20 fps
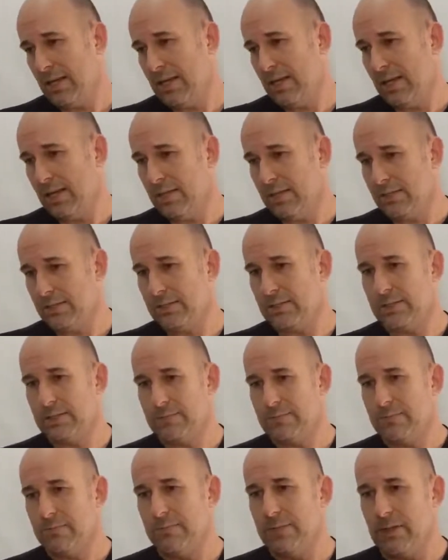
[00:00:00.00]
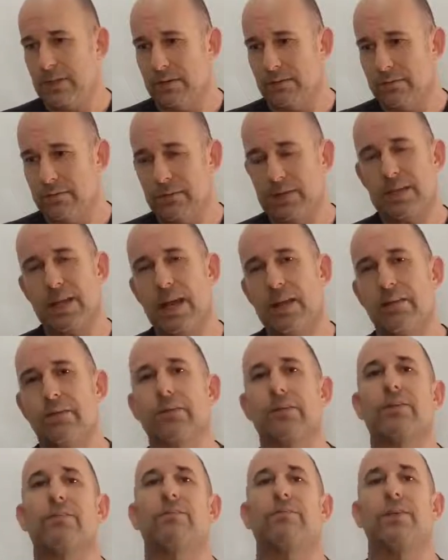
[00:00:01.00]
It's, you know, we
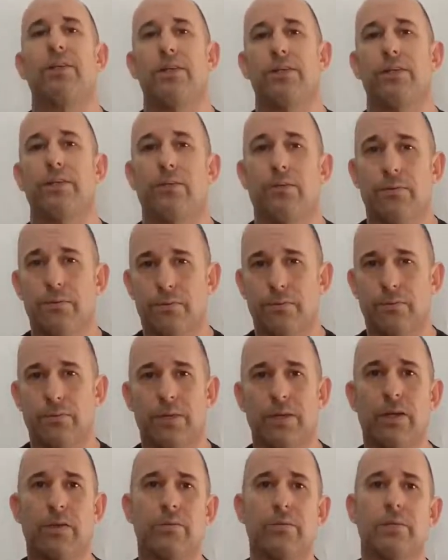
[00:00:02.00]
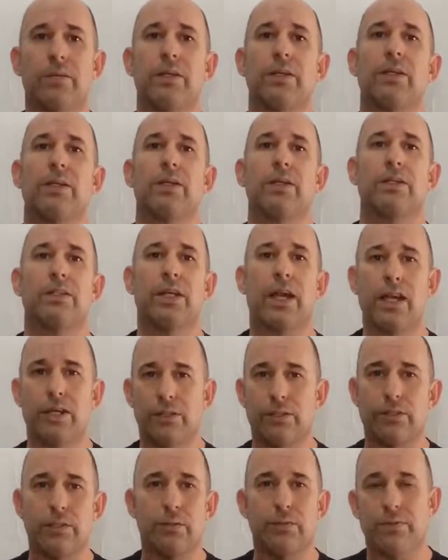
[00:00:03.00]
tailor it to fit you. We don't
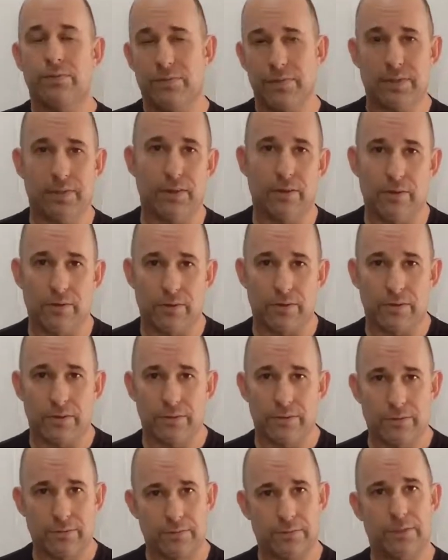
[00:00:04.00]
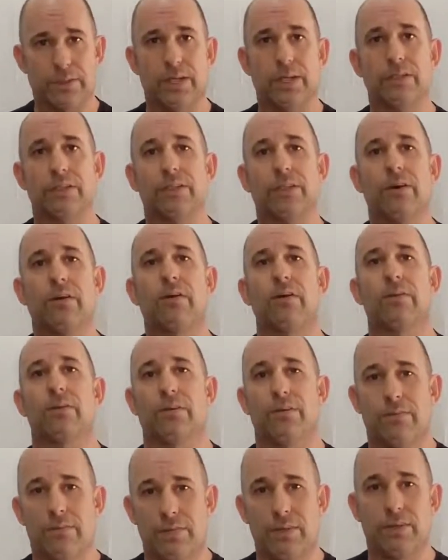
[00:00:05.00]
change you to fit the art. We change the
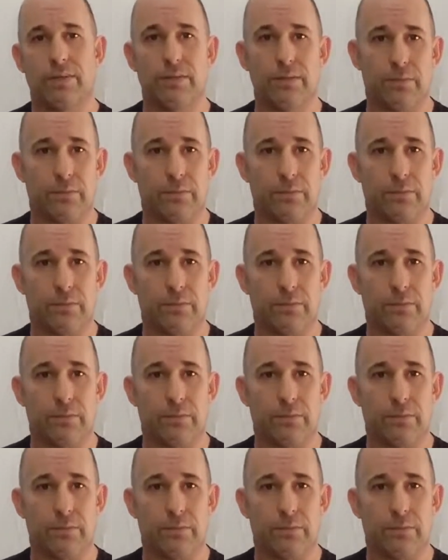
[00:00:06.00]
art to fit